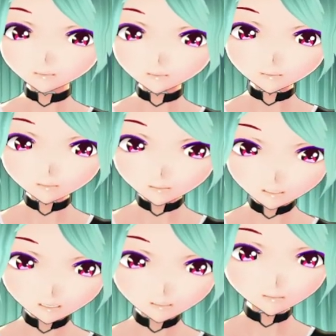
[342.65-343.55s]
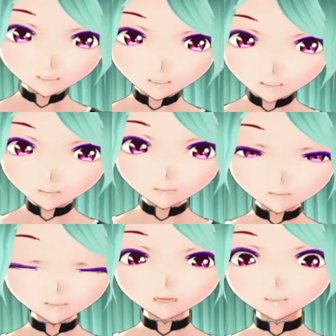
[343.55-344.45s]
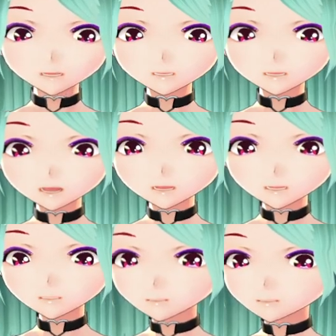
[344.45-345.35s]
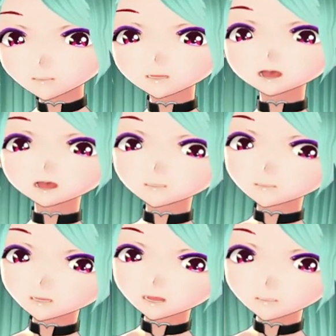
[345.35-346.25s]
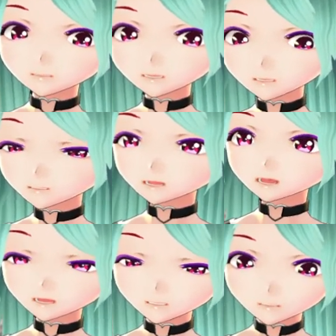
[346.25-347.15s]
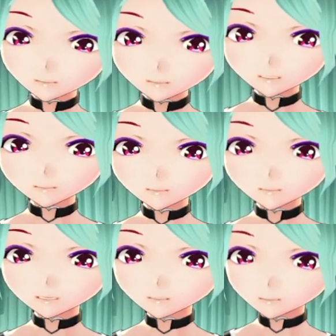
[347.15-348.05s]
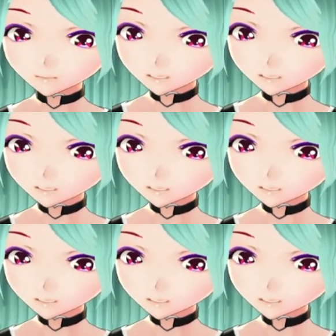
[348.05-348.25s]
there were a series of claw marks as if someone had leapt at him and scratched him, but no one was in the